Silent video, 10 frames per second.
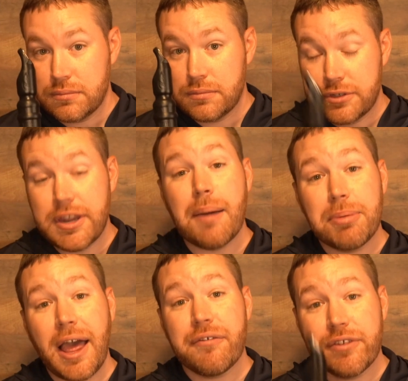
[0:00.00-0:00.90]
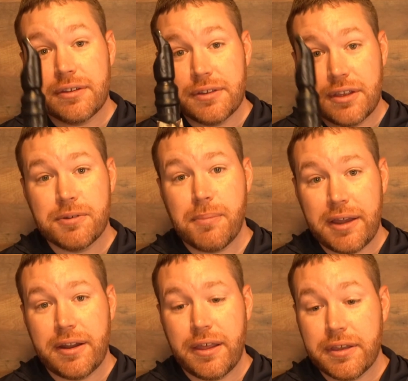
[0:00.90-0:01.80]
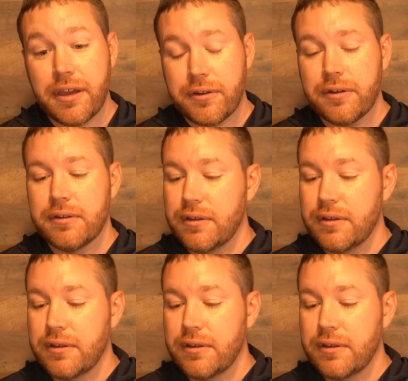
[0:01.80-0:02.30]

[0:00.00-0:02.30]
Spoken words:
stop laughing, get your mind out of the gutter,